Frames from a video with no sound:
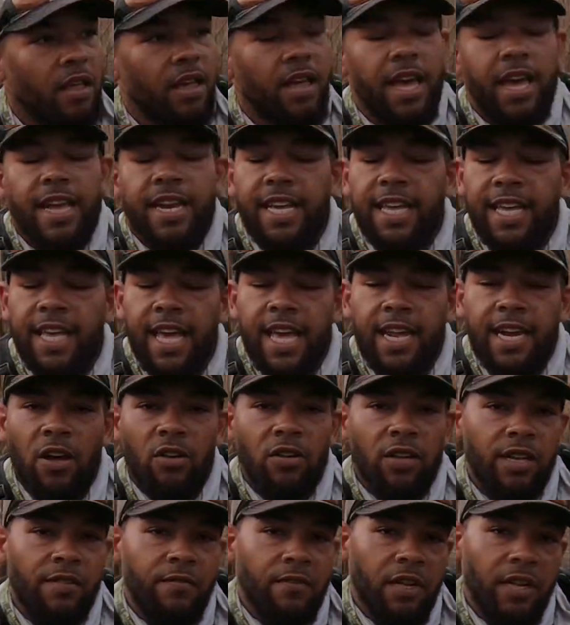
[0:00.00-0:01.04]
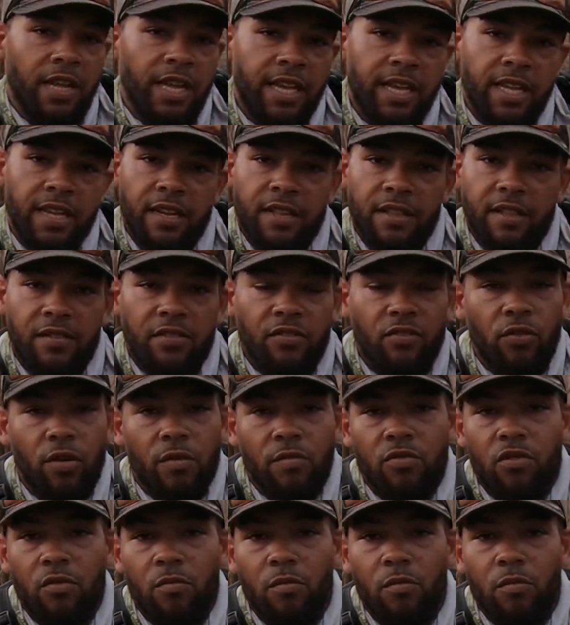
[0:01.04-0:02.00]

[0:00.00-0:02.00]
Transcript: And again, I'll leave a link in the description